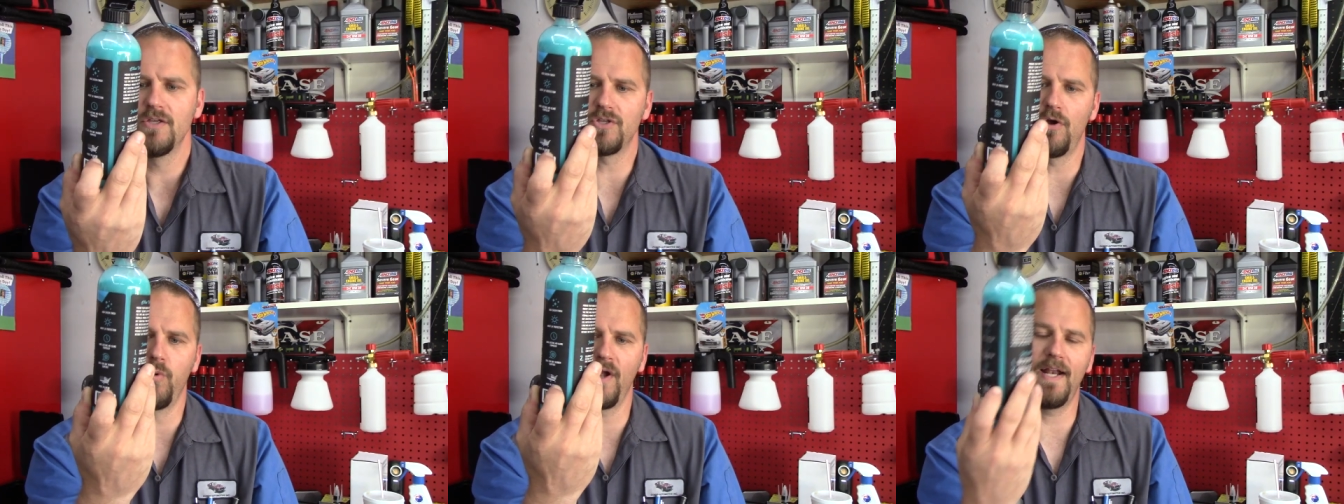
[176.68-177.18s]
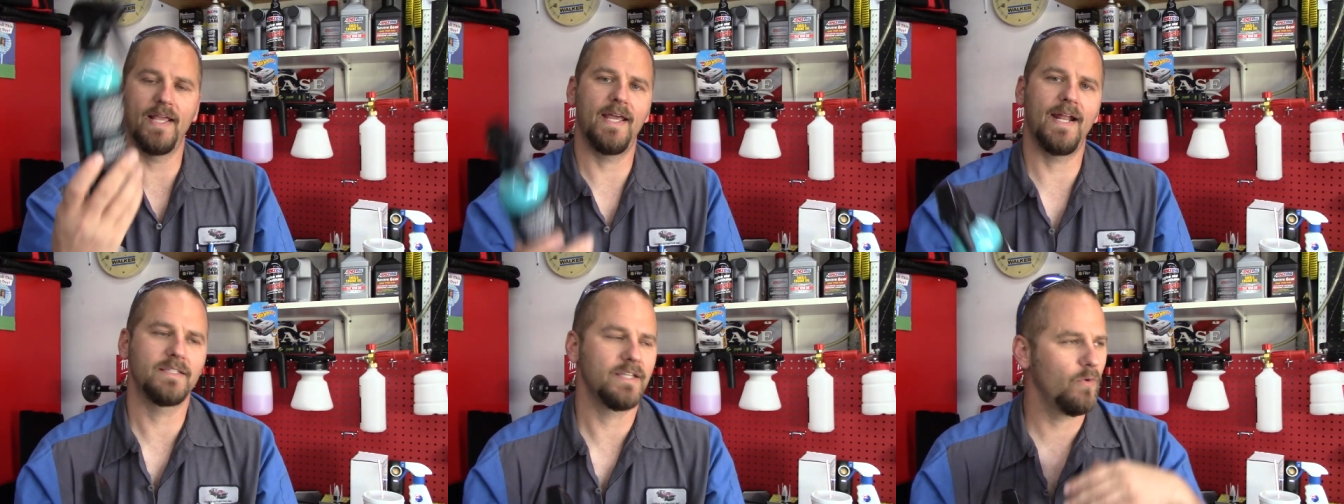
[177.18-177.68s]
So we're gonna get
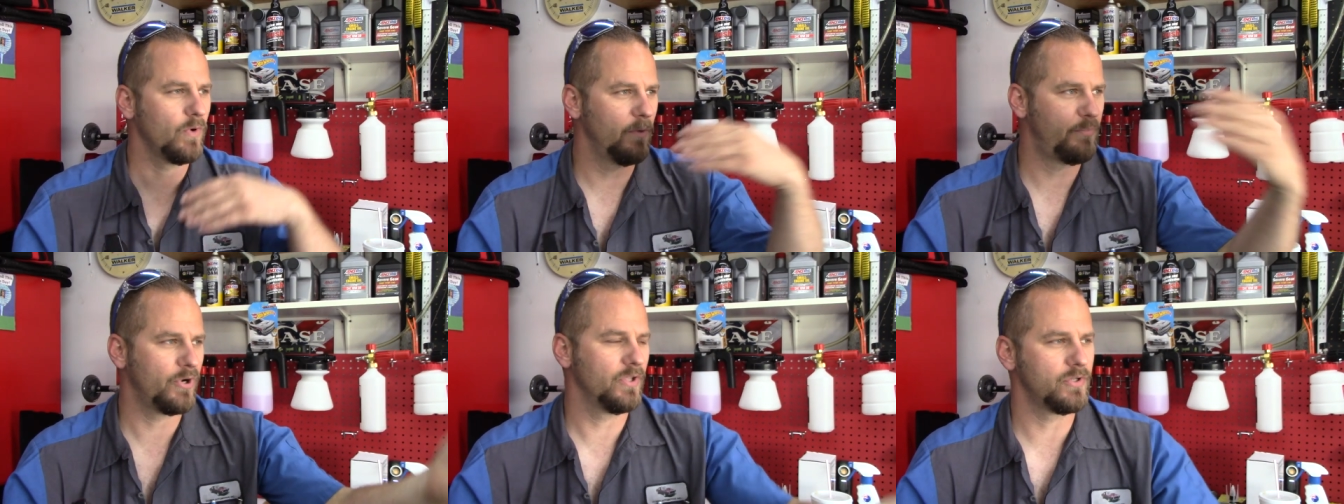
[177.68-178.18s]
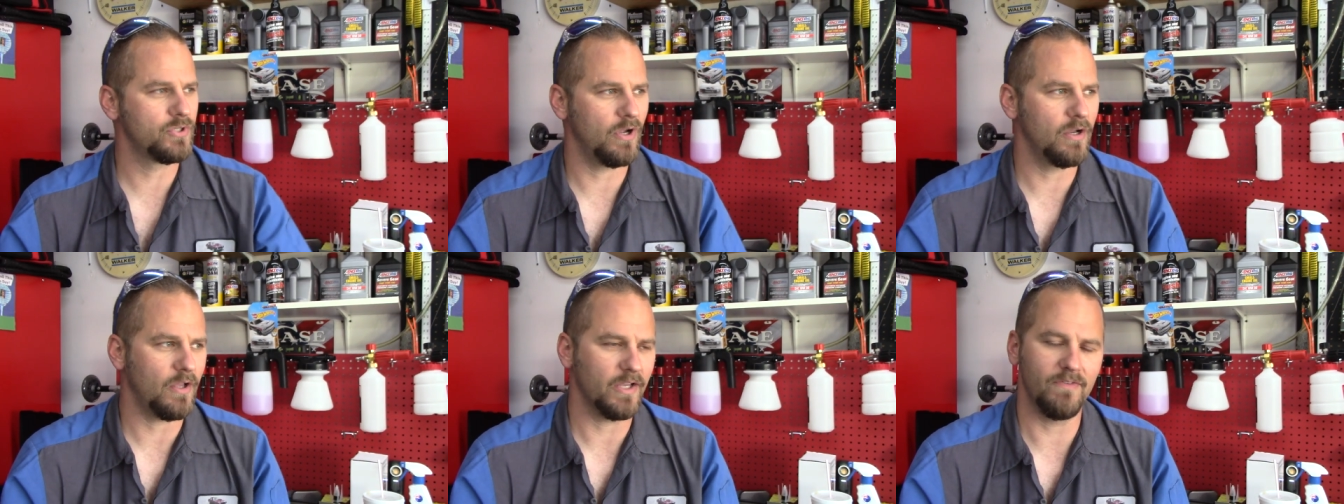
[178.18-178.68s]
out there, we're gonna put on the
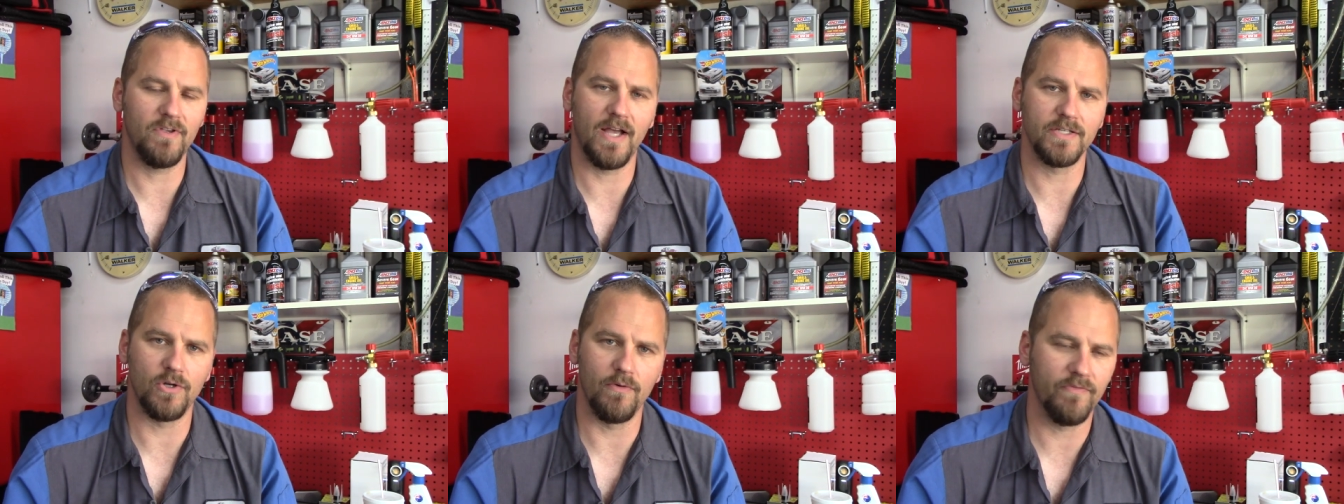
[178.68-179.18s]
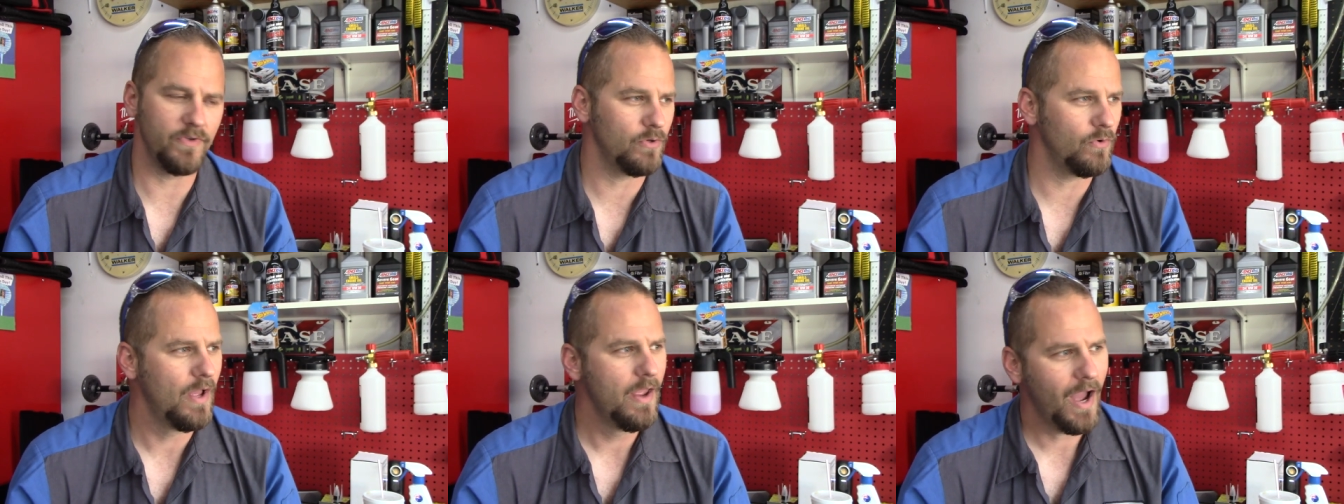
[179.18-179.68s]
truck, I'll give you guys an
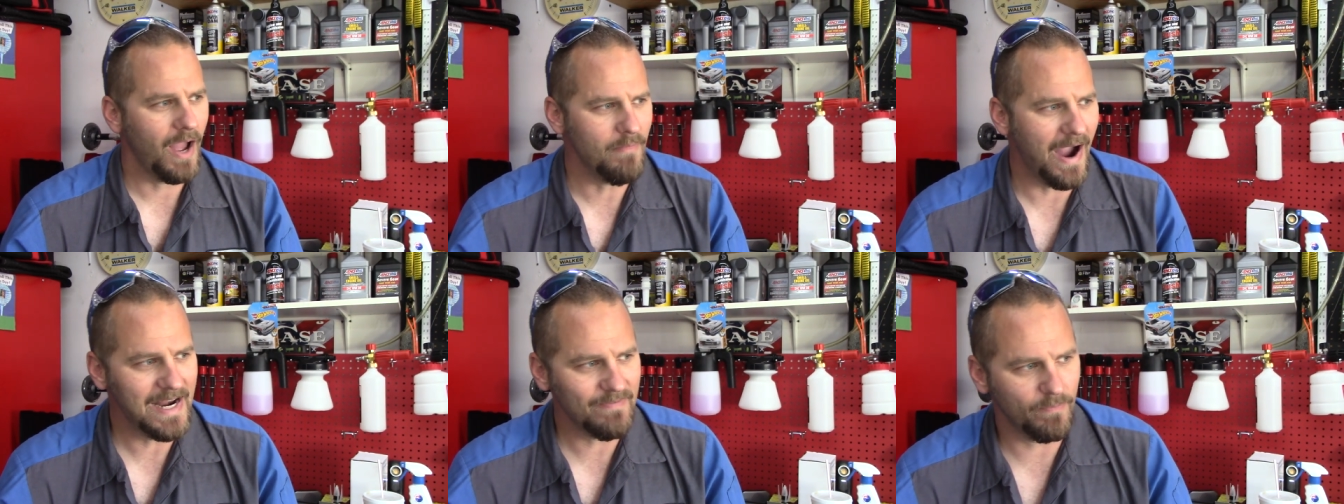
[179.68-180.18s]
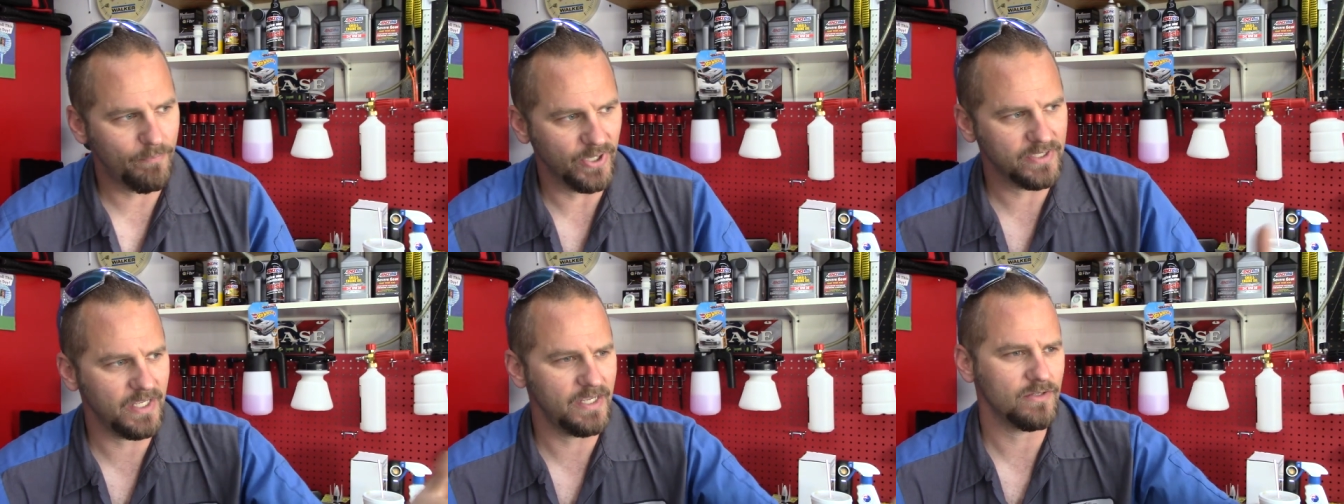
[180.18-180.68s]
overview. I might even
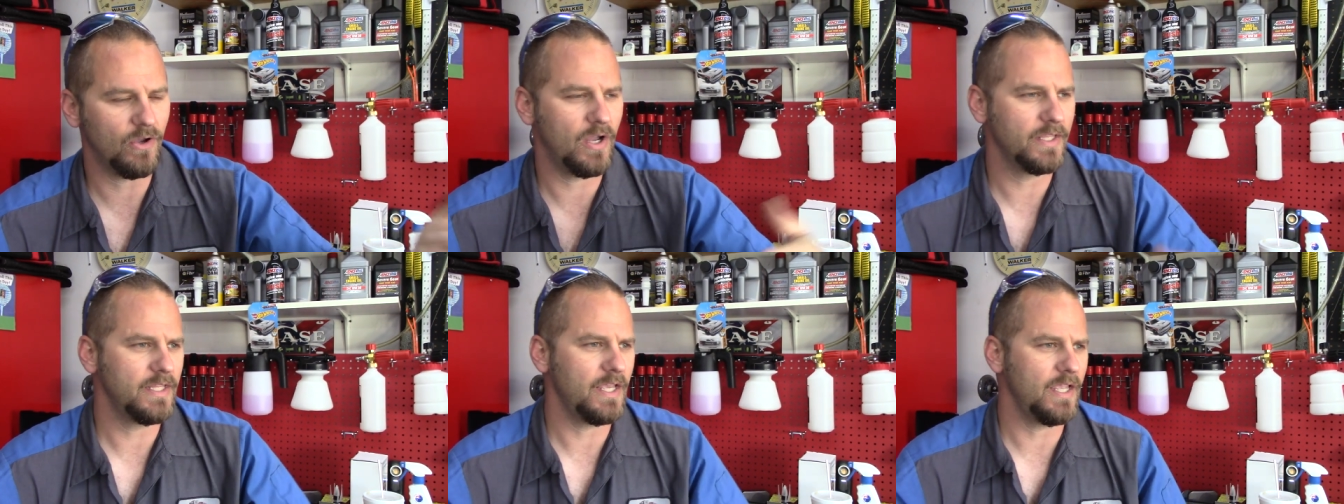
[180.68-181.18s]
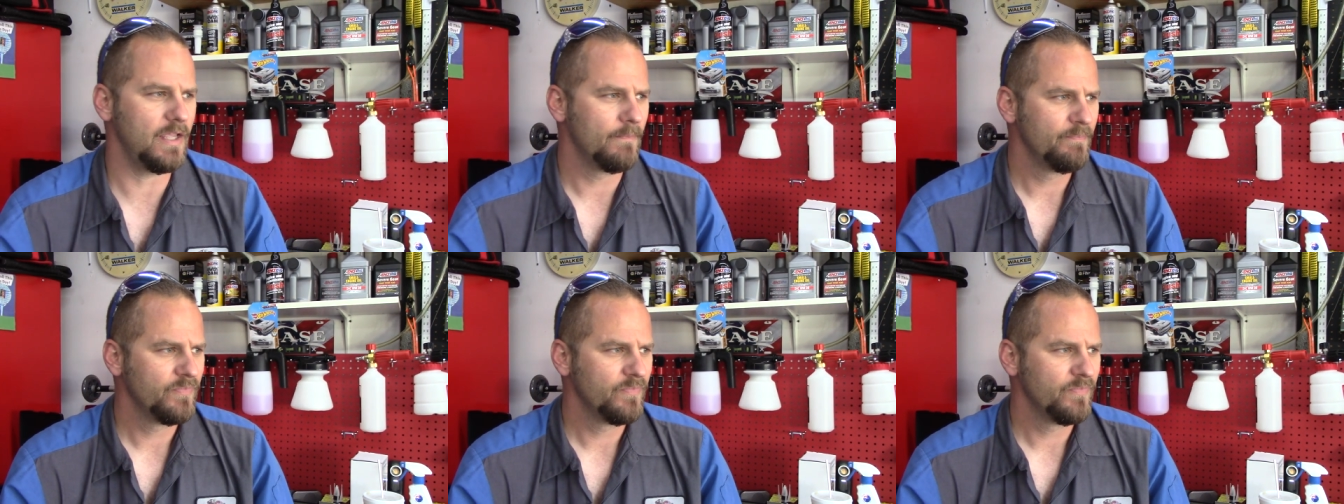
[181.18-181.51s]
put these on the